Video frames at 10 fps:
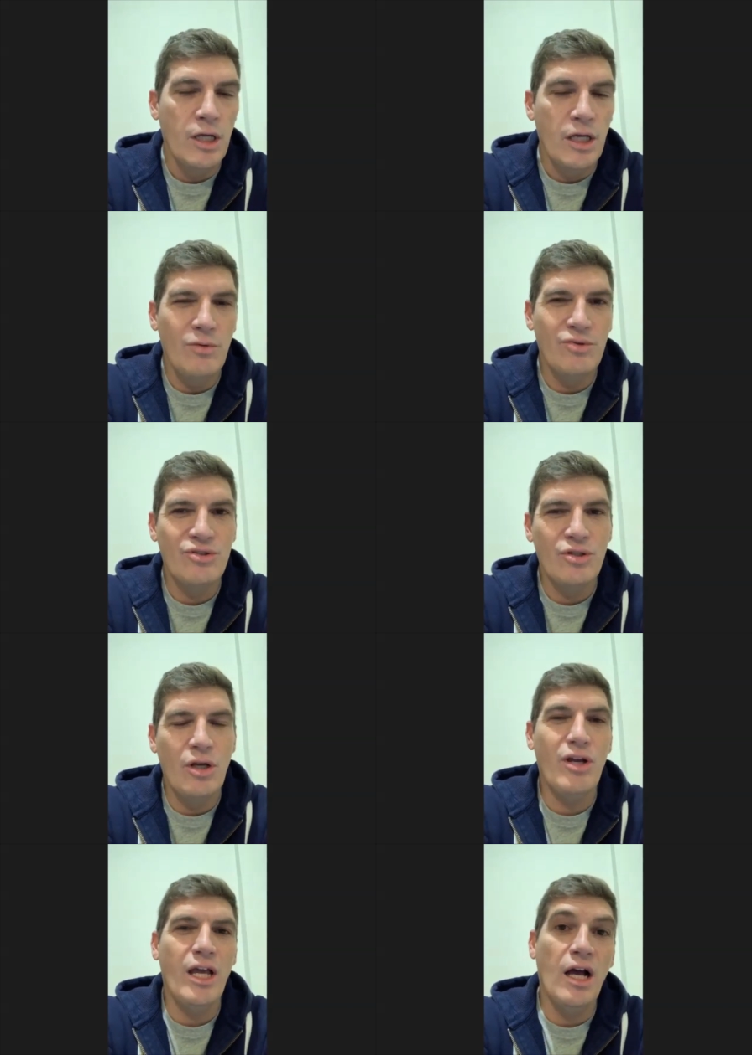it was
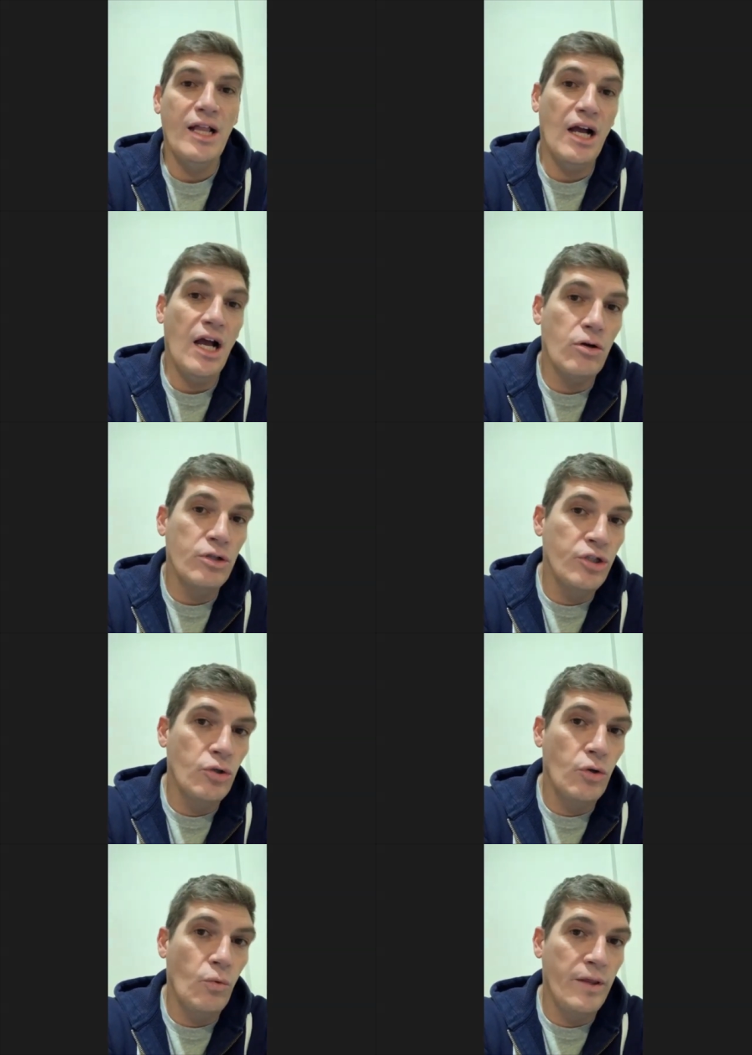okay. I, I couldn't
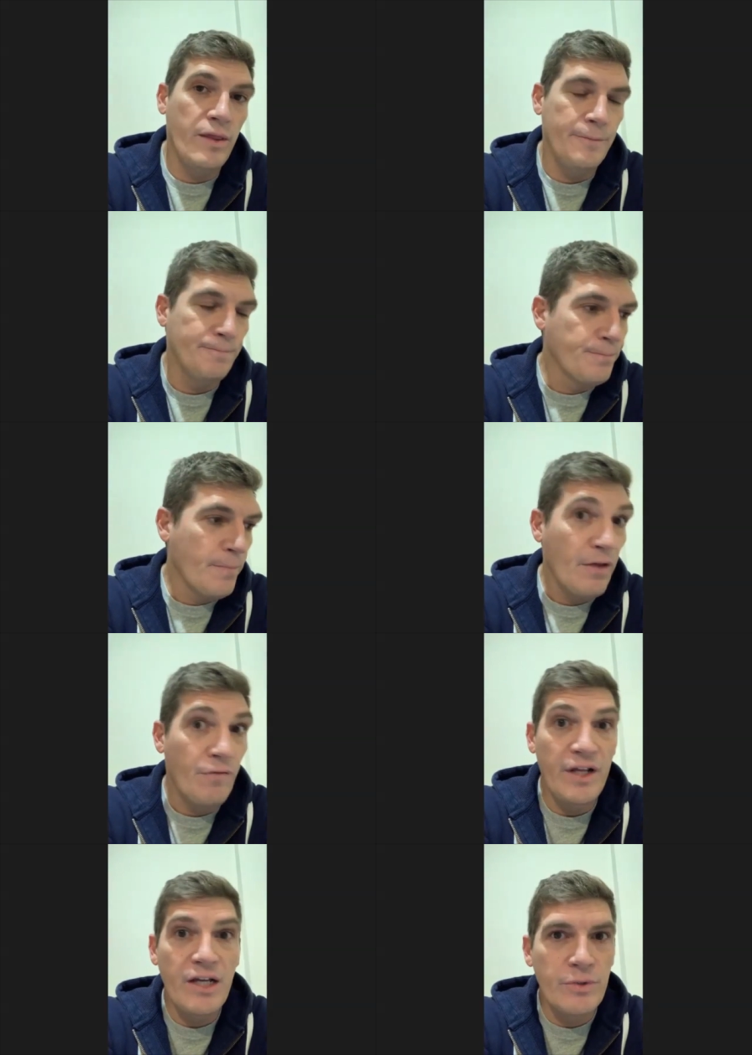do it with the
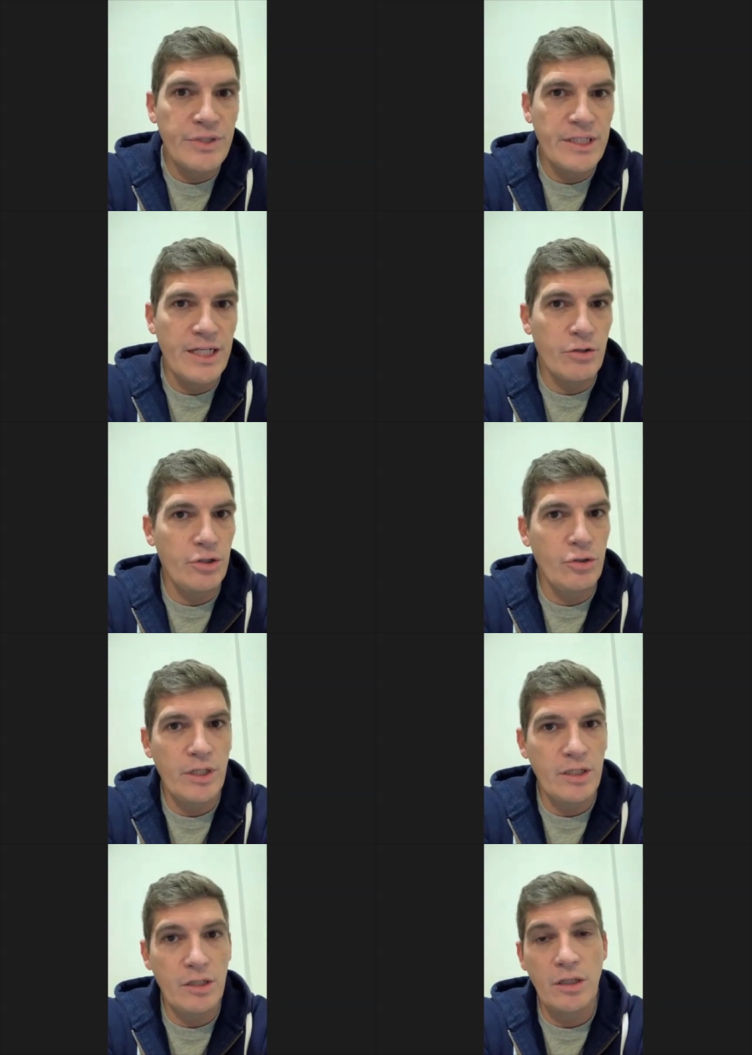frequency I could do
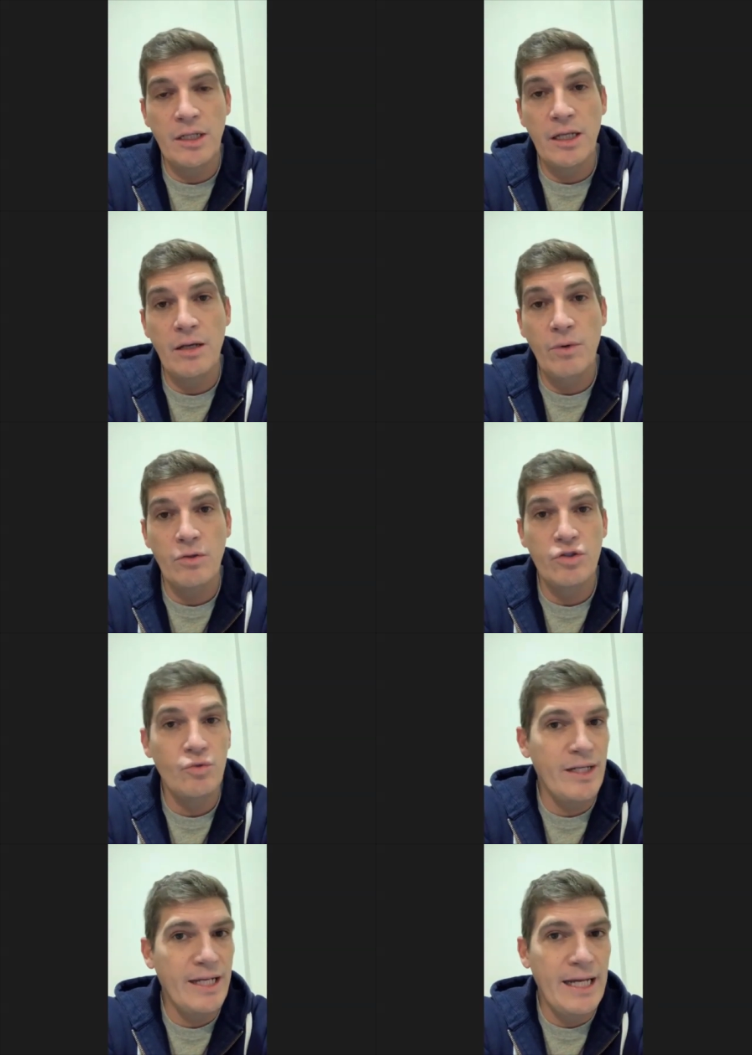it and uh, when I was
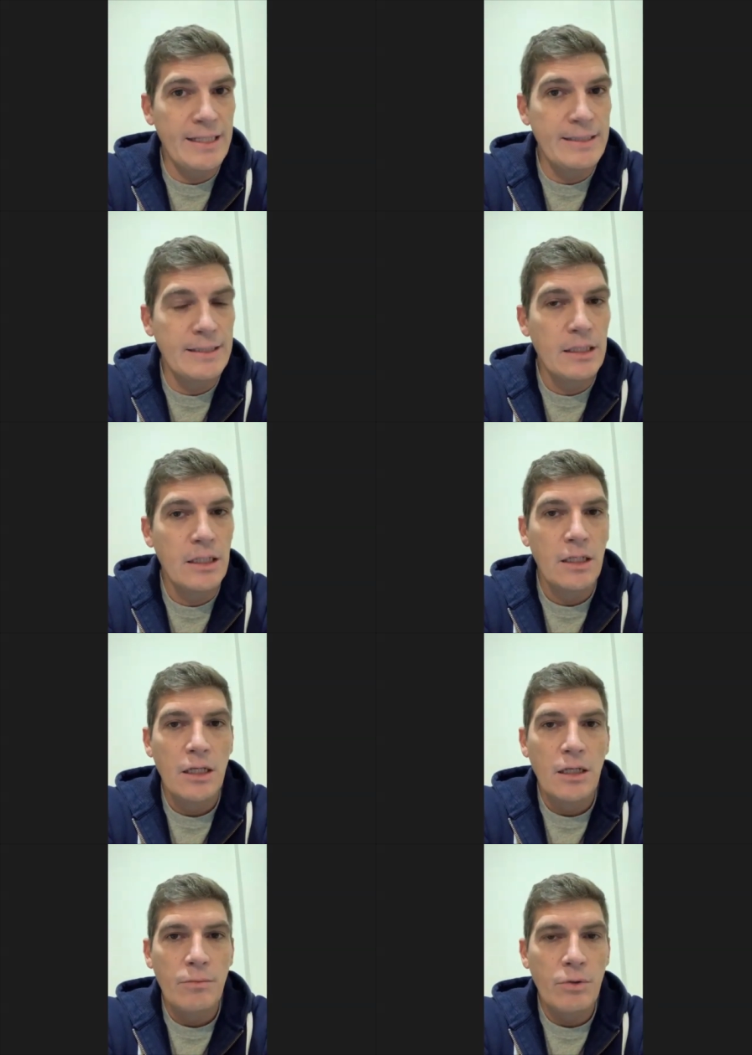28
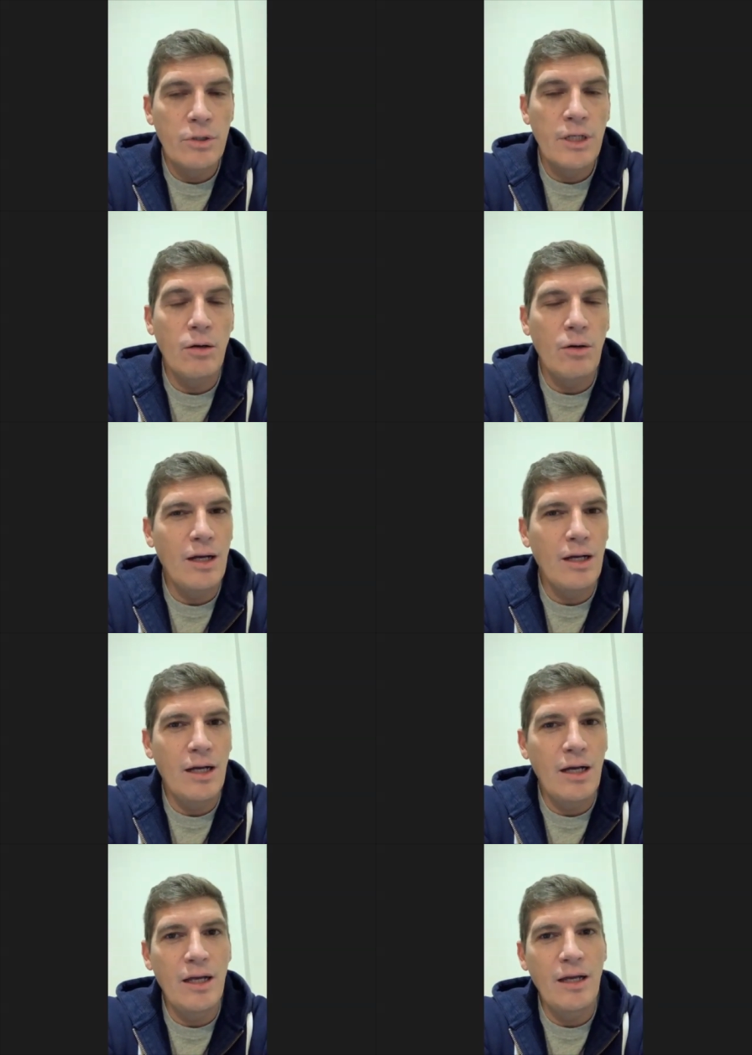but I, uh,
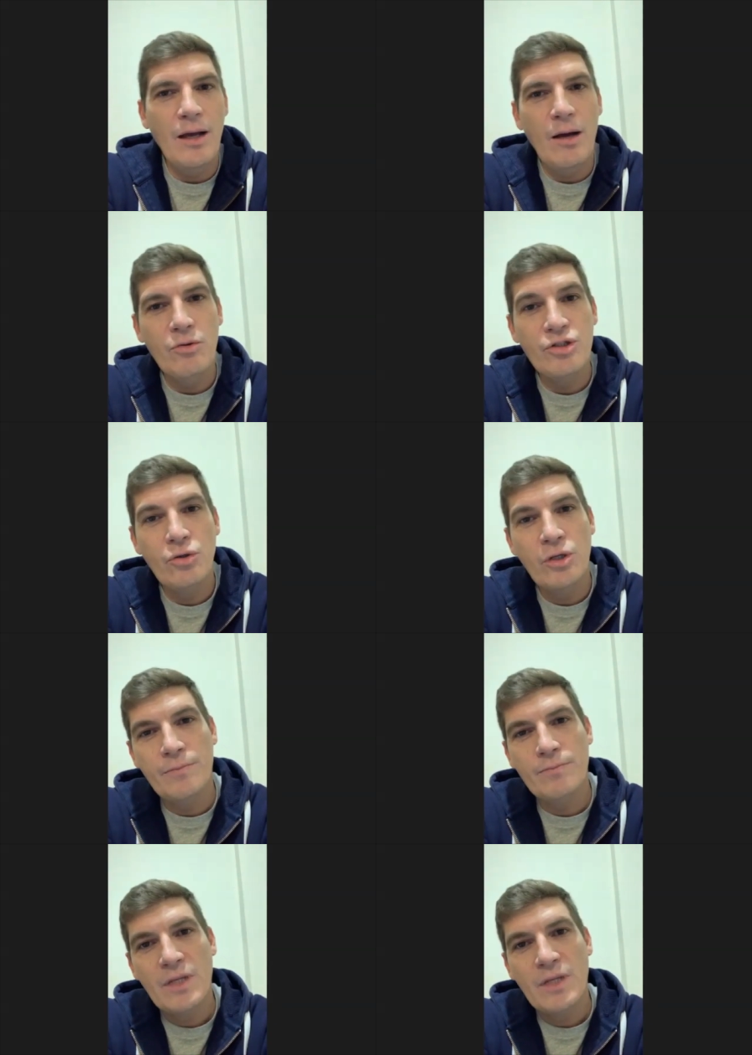uh, I, I was doing